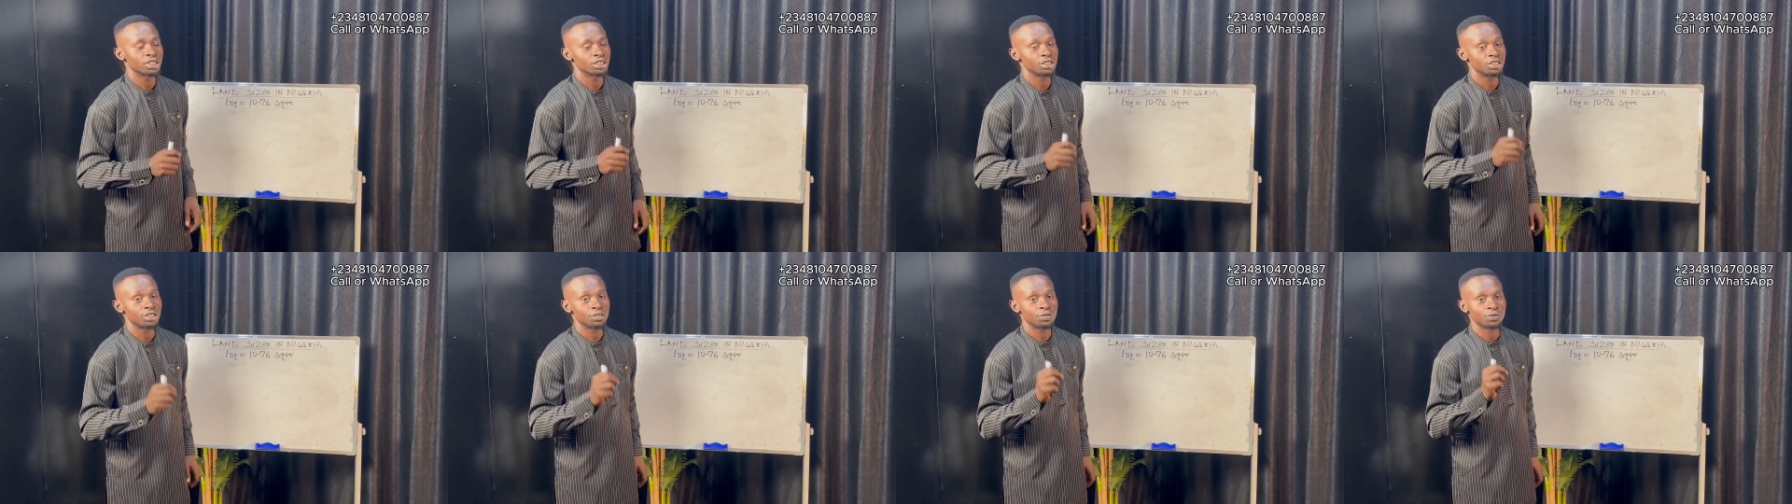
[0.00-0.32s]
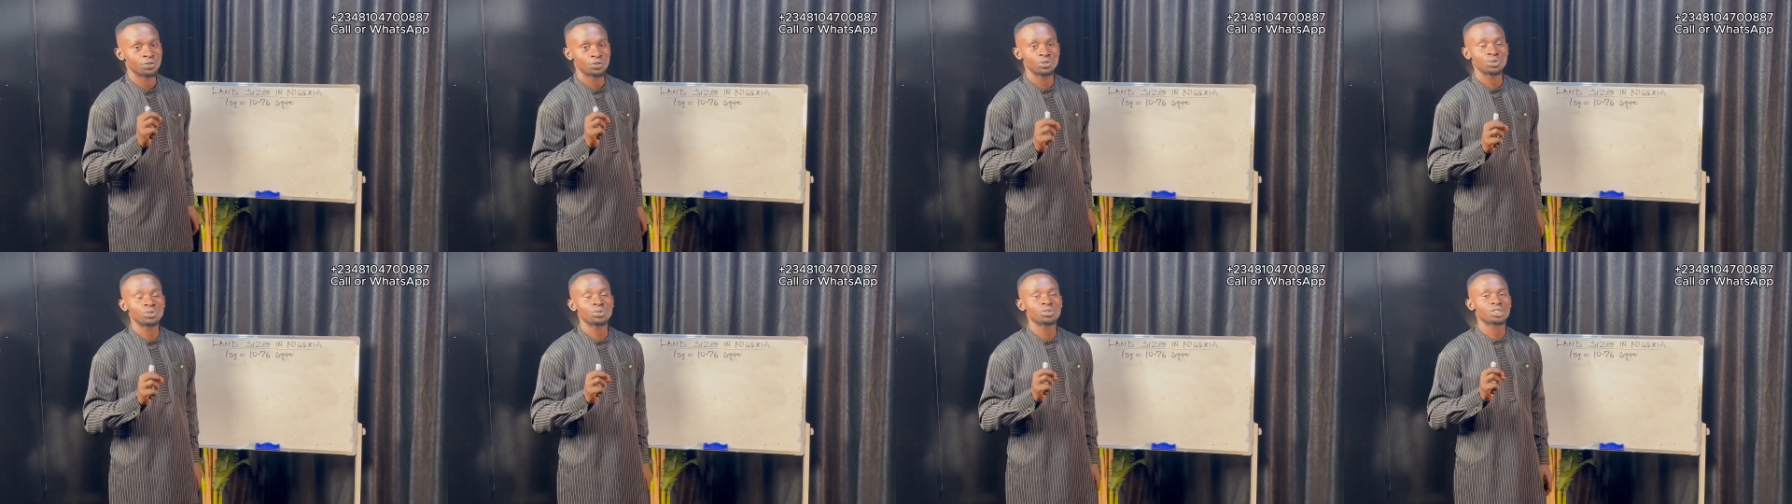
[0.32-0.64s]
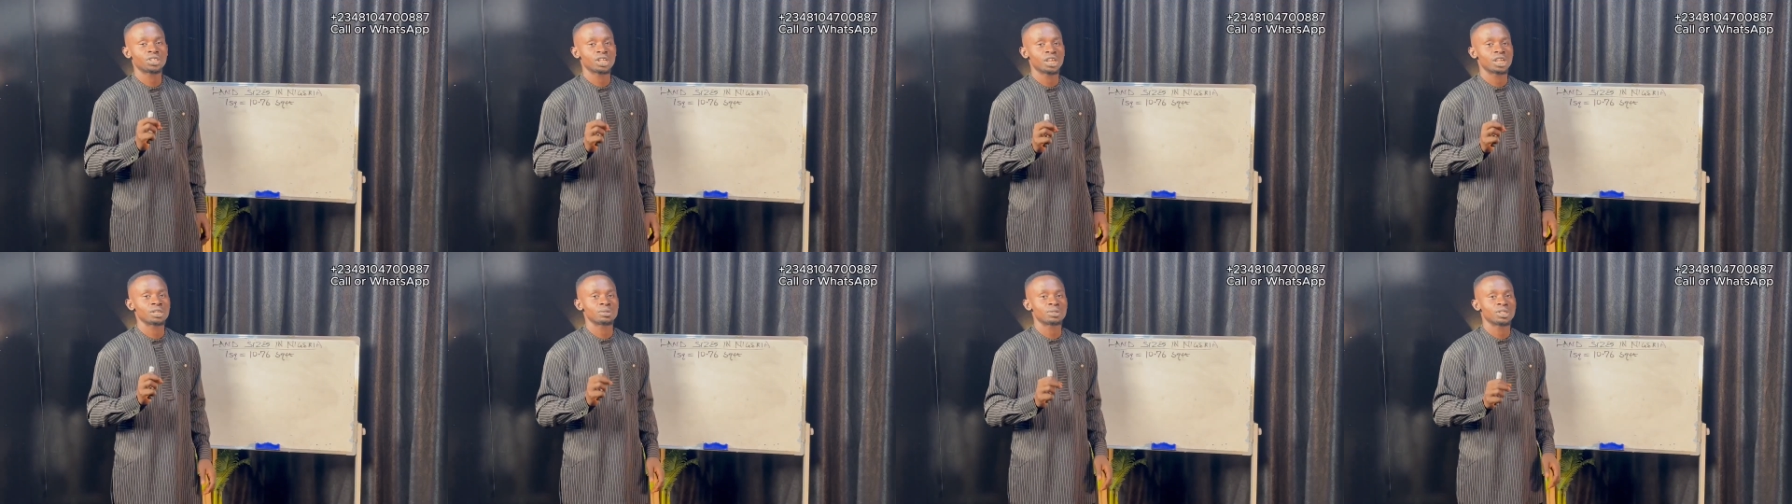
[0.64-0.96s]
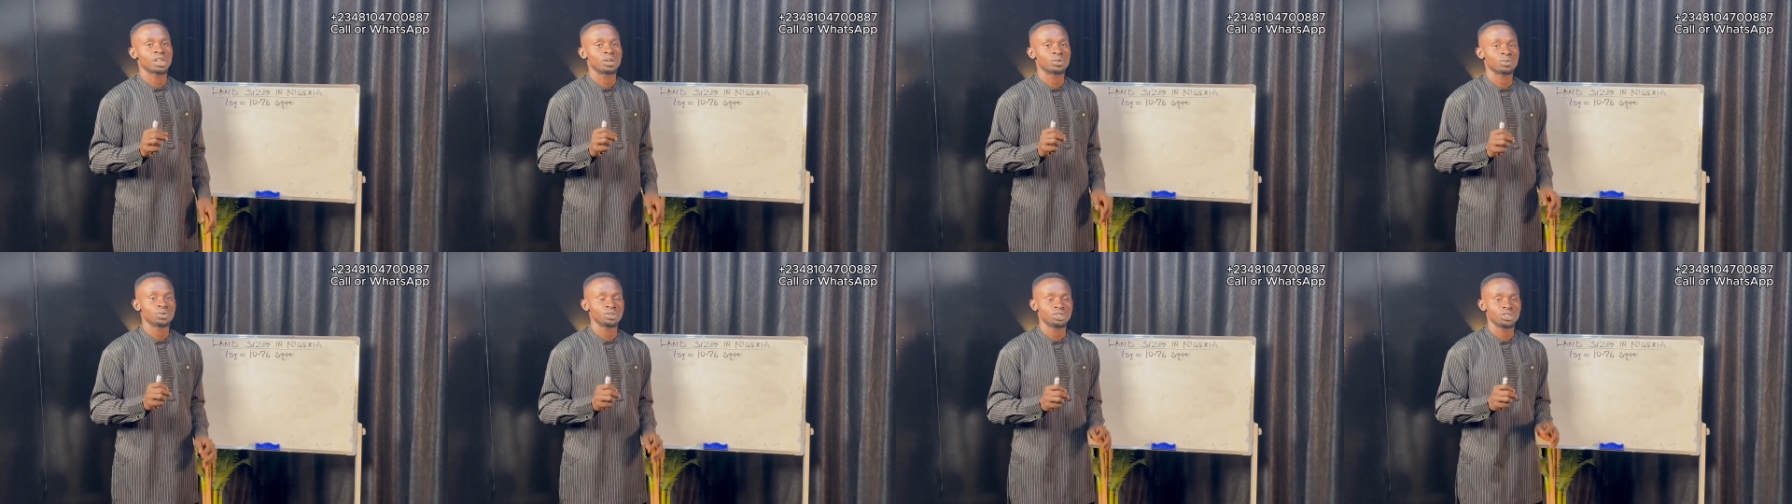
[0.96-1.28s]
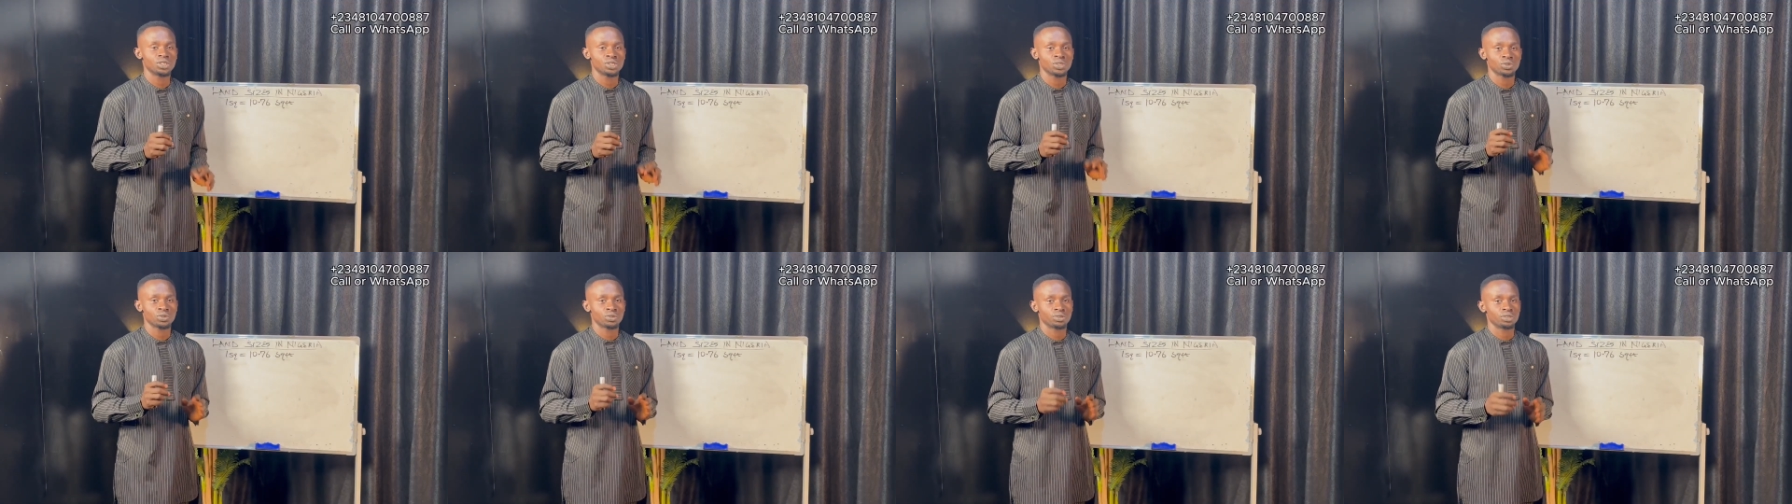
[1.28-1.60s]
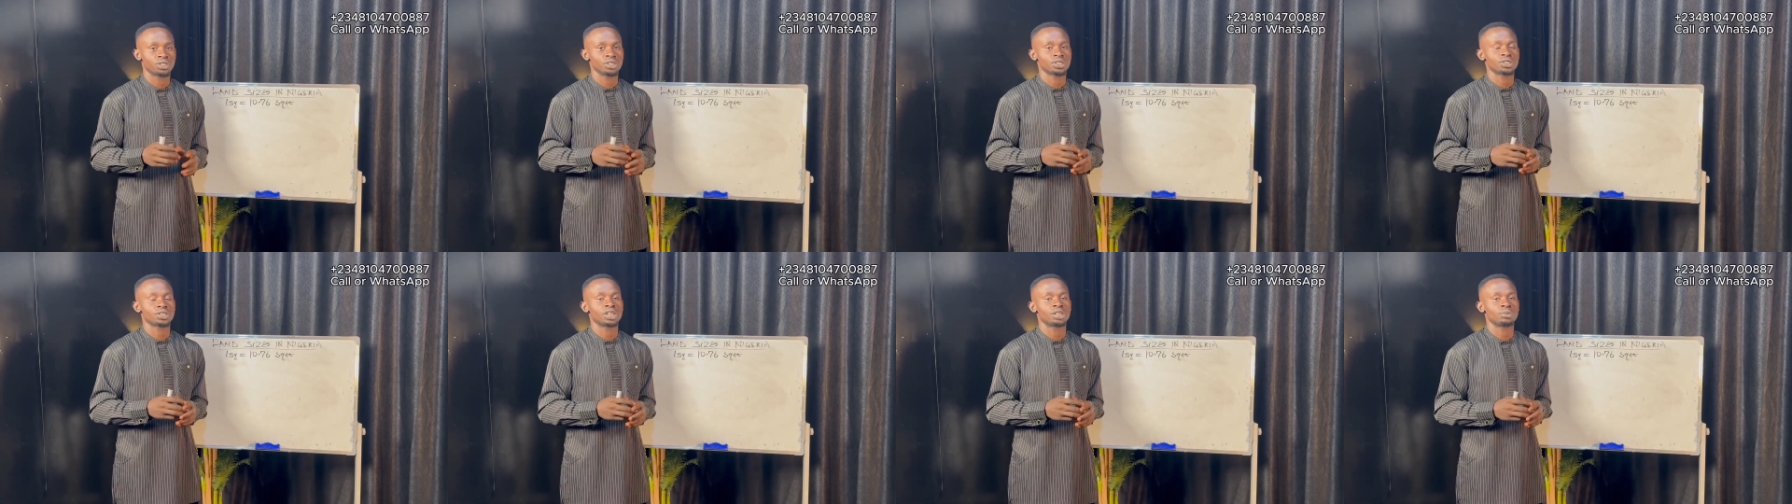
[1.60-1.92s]
there are a few things that we need to
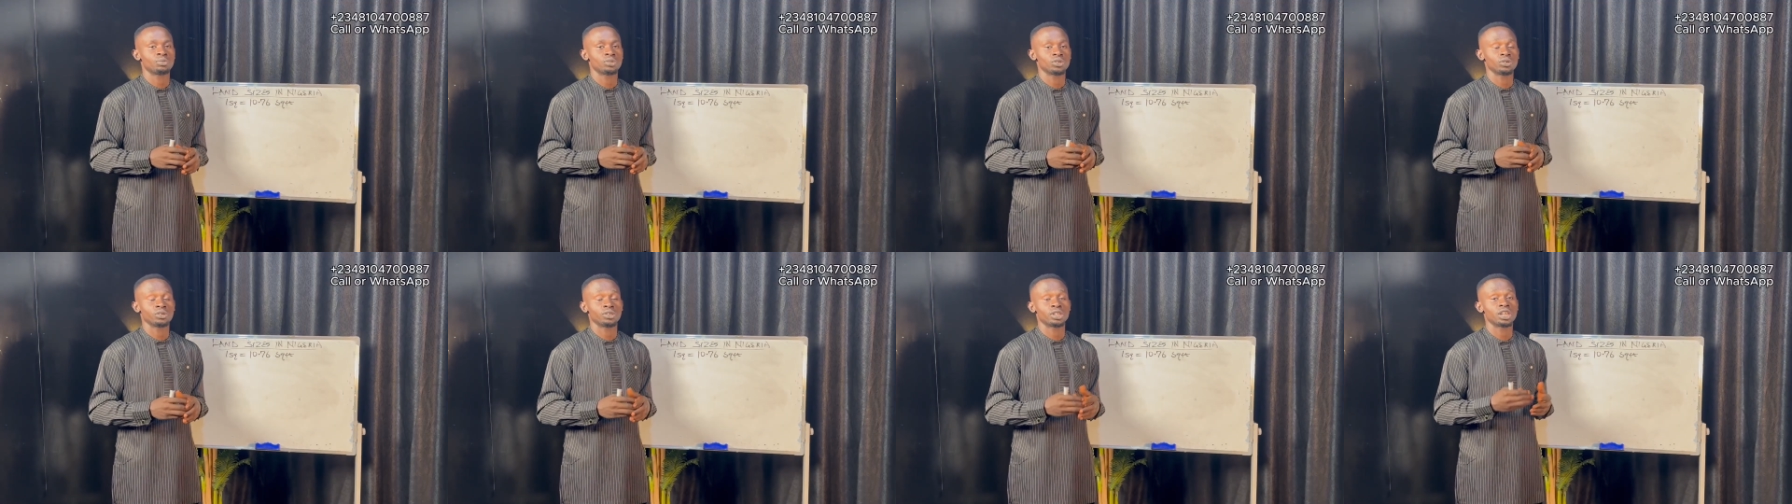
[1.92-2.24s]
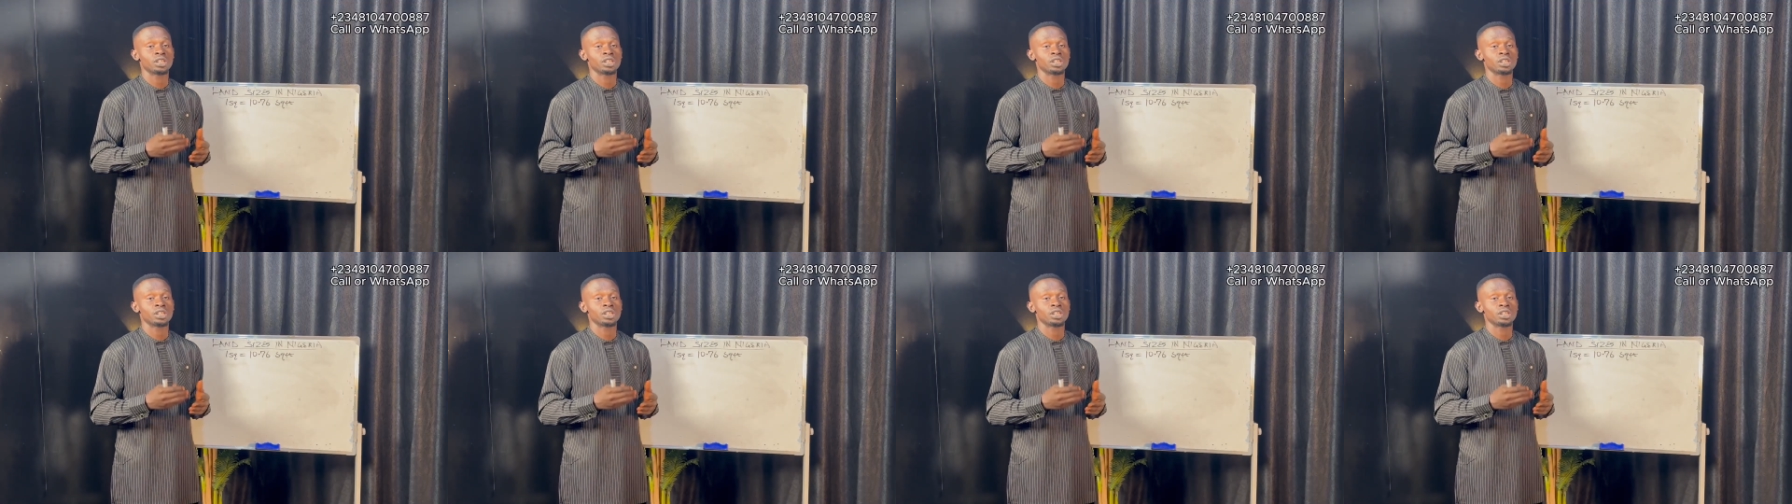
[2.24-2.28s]
understand because